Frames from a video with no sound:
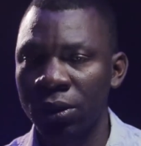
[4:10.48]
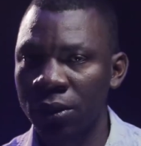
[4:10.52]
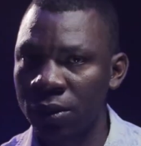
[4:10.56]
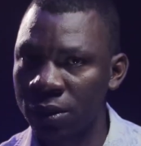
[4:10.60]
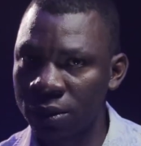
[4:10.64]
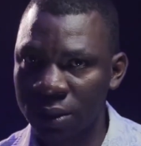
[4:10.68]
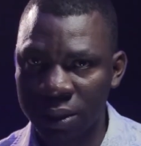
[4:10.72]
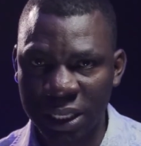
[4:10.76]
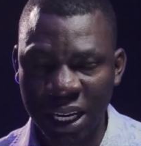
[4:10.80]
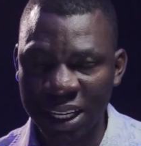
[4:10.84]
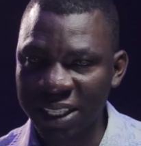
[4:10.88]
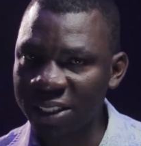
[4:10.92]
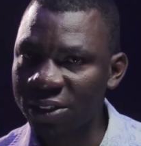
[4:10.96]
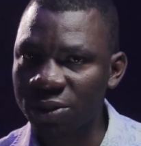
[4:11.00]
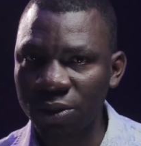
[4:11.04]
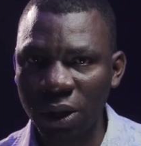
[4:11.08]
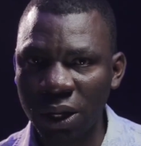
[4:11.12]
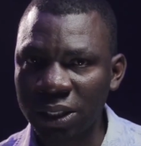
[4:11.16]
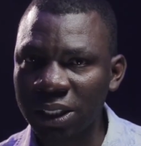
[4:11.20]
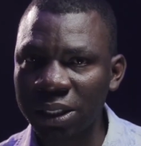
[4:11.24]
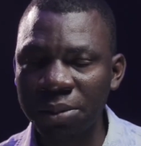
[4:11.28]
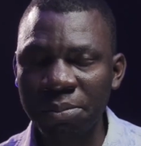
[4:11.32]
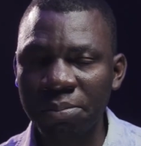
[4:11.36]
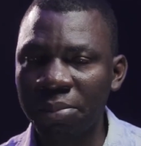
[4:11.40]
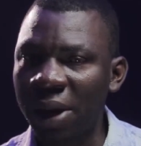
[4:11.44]
There is
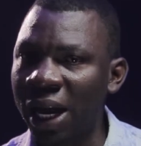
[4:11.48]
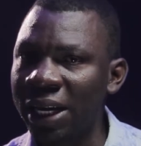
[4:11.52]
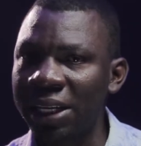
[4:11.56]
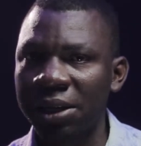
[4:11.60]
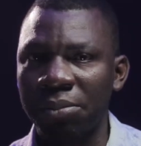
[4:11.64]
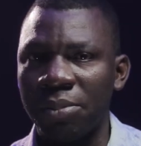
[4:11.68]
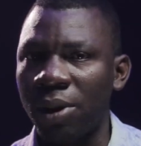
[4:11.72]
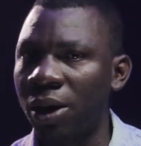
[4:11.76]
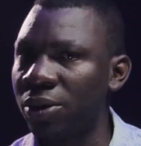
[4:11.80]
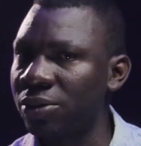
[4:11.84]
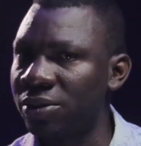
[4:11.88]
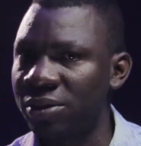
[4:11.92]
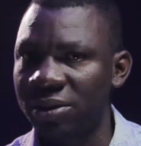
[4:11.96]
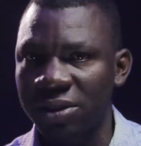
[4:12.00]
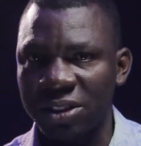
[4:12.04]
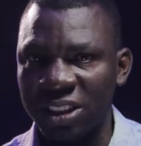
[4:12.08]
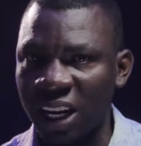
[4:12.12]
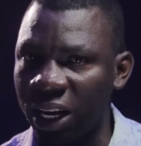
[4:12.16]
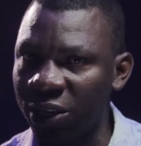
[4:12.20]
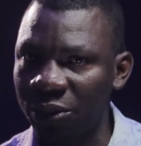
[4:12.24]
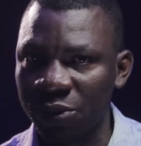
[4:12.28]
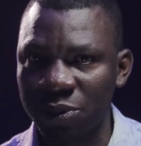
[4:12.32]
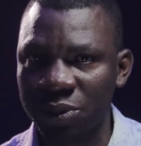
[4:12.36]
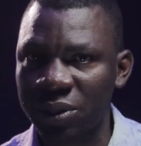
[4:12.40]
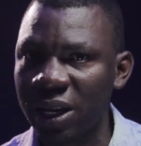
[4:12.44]
nothing bad about
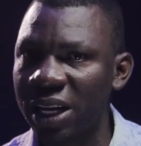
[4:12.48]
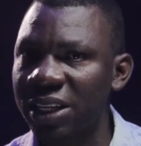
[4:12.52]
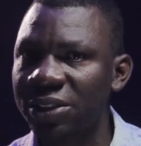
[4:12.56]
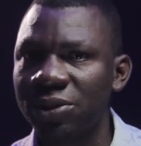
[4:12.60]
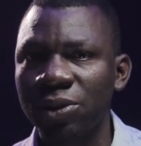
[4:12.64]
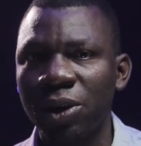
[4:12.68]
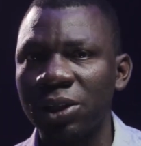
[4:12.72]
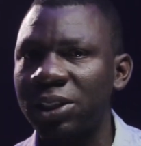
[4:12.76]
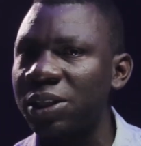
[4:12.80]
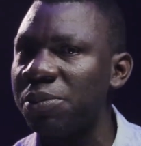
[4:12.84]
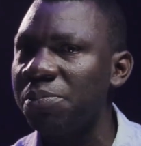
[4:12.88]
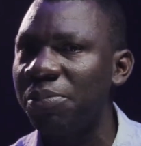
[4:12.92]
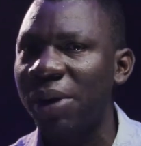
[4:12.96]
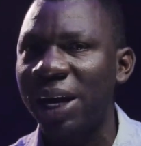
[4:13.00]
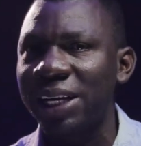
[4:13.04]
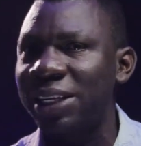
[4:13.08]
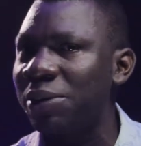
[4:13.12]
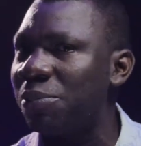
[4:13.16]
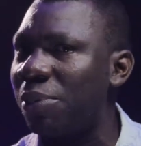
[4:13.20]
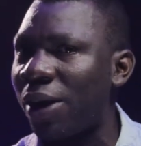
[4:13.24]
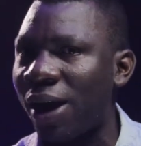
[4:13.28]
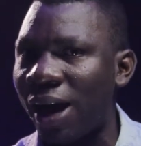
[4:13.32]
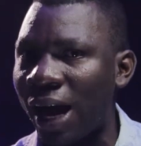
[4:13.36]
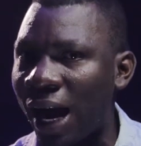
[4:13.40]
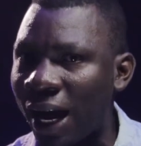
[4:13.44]
shadows. There is nothing bad
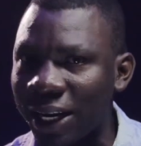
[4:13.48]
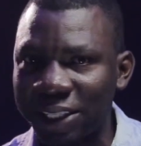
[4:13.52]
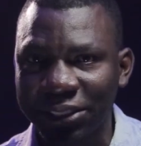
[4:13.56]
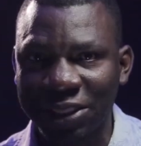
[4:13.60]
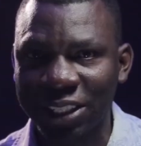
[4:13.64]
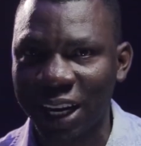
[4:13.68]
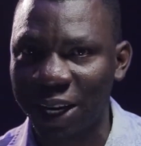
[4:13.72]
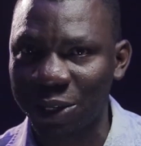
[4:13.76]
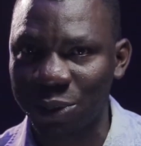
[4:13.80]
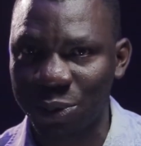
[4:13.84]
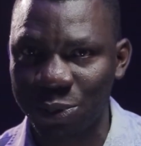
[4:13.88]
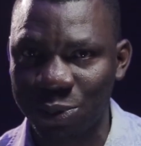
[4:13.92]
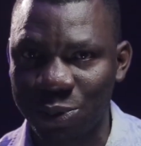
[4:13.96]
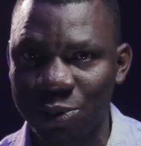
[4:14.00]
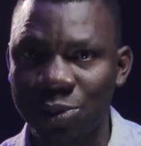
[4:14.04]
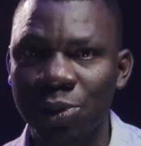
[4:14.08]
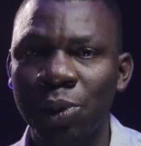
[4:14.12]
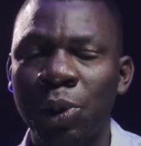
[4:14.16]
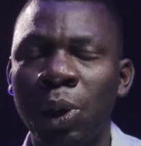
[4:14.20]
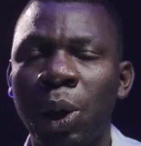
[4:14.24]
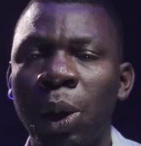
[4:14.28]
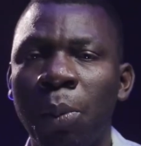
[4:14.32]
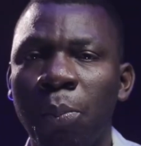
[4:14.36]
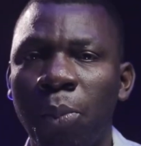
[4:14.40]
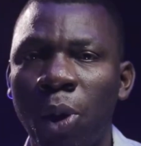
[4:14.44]
about hard shadows.
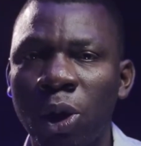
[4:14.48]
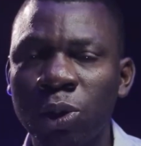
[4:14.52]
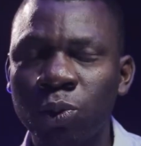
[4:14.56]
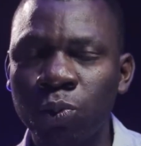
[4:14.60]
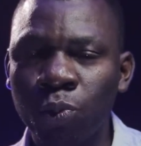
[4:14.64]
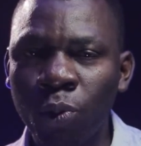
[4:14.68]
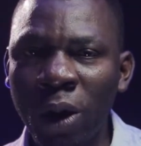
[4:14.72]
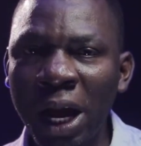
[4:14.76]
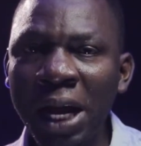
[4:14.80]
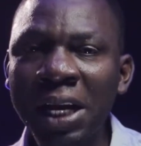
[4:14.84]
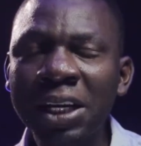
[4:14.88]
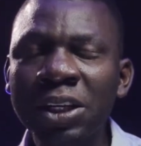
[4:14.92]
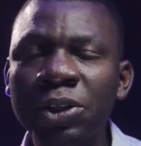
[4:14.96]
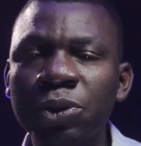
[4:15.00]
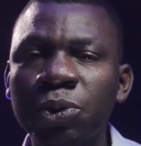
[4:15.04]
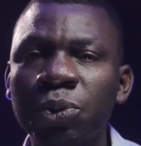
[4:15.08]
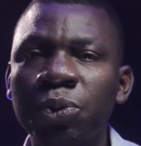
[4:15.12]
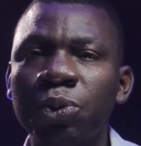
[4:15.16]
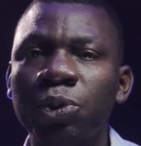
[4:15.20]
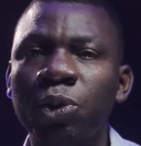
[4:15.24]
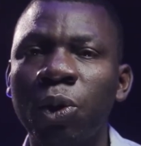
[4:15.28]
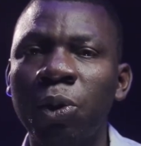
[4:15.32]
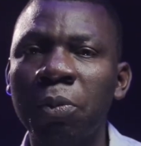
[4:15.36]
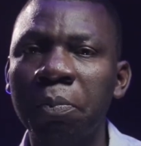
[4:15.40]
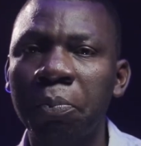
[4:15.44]
But when you
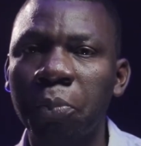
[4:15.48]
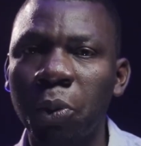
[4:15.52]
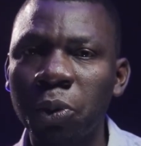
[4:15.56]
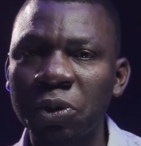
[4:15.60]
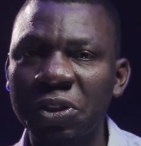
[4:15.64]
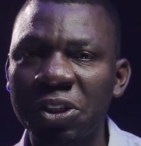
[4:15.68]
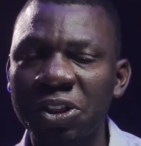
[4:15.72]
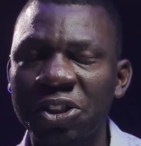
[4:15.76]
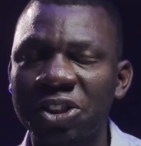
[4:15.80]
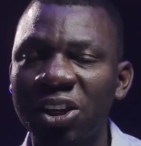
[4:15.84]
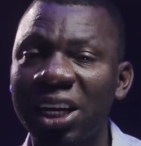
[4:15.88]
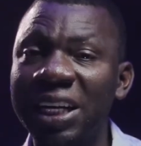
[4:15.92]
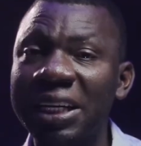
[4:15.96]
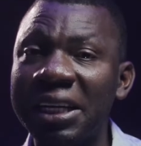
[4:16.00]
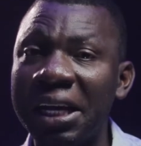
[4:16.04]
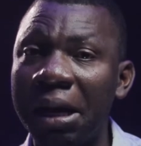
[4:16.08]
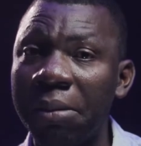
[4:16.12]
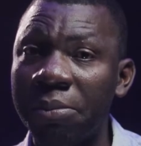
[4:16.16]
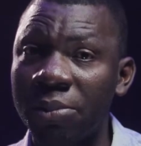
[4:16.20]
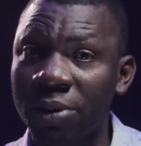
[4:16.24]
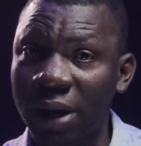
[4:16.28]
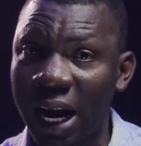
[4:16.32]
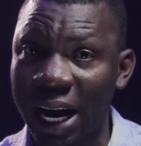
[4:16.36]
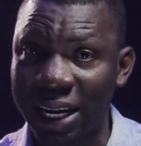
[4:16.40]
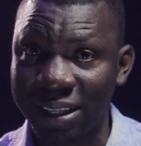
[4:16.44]
don't position
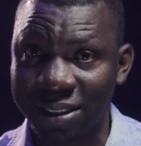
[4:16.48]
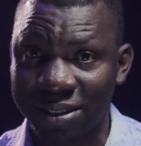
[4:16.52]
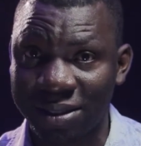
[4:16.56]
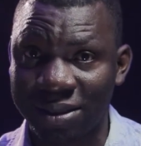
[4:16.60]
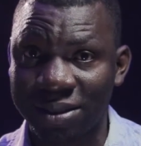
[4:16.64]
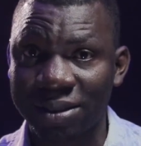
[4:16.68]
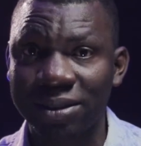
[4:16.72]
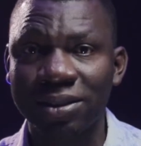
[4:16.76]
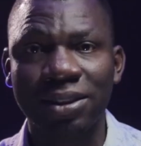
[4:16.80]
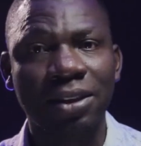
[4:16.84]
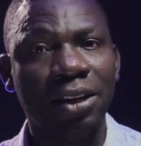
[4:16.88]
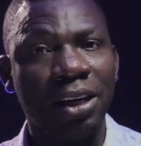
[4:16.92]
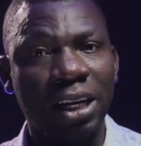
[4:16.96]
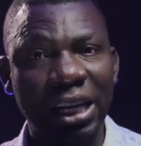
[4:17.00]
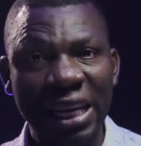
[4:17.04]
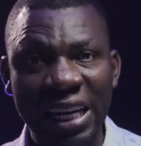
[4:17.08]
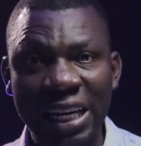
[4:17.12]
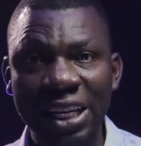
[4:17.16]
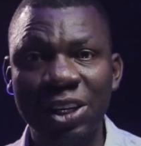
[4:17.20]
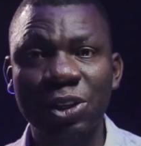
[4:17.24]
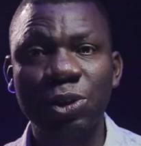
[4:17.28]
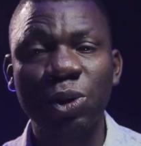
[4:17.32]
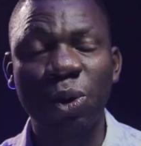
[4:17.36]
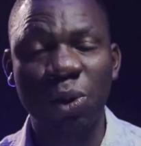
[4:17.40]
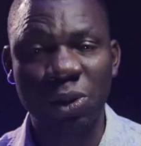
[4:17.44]
them right
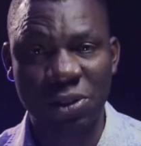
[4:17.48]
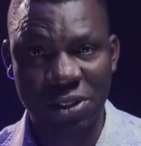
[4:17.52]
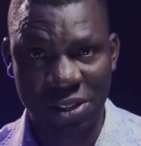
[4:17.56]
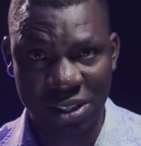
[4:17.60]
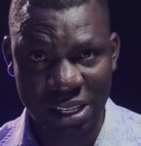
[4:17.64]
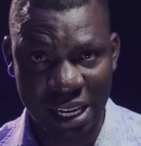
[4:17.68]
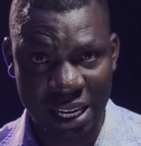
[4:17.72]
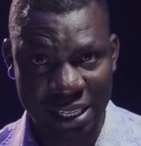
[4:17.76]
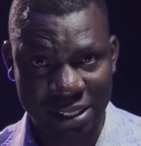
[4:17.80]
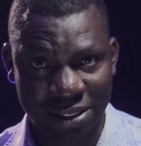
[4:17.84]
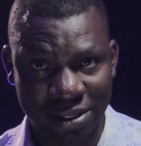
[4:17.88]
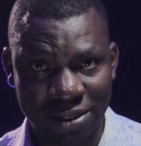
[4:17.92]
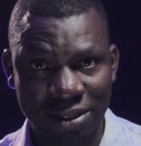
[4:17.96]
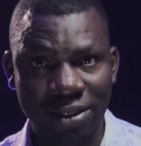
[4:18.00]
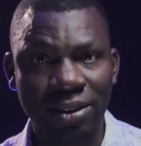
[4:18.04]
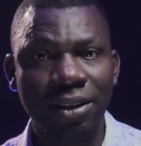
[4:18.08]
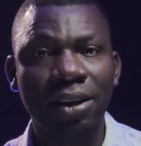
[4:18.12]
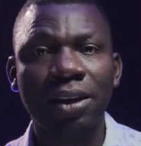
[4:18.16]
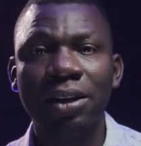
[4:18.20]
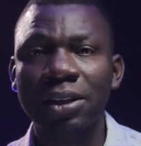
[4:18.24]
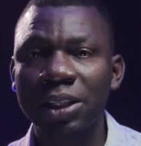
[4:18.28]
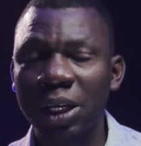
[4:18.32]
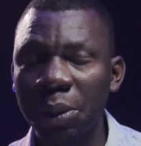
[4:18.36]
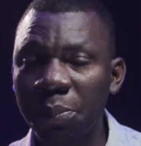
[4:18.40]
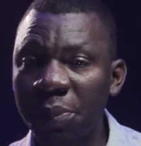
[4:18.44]
in your set,
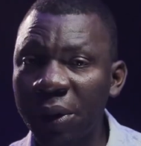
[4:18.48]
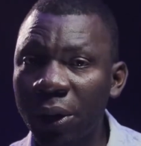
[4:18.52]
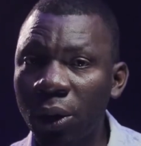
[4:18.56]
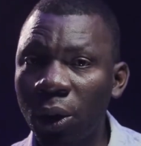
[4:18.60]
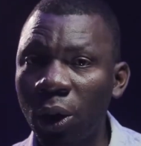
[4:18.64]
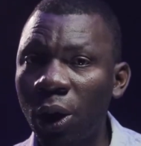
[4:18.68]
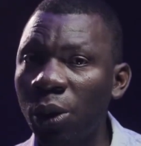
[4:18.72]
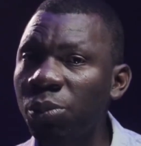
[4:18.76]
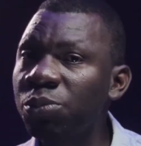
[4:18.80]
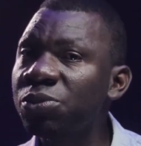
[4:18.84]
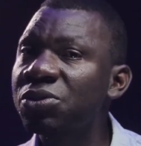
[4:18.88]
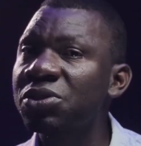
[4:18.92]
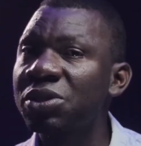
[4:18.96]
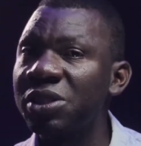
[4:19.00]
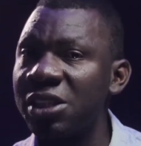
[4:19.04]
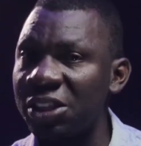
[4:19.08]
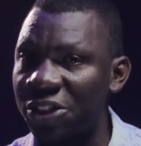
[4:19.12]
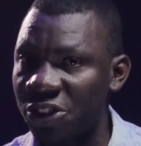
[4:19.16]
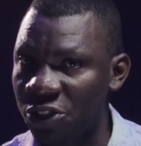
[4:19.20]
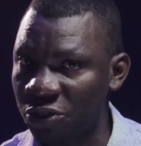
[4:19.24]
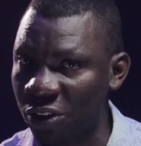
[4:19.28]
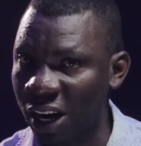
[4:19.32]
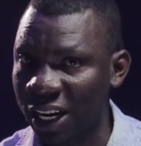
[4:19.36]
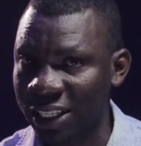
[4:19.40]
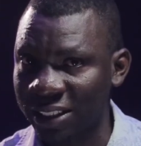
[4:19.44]
they become
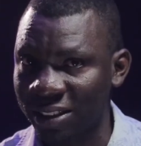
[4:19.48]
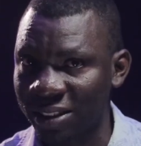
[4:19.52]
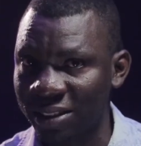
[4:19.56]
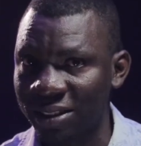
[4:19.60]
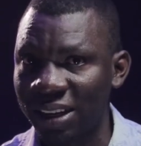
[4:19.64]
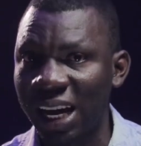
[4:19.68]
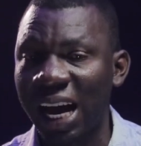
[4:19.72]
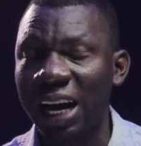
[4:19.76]
distracting.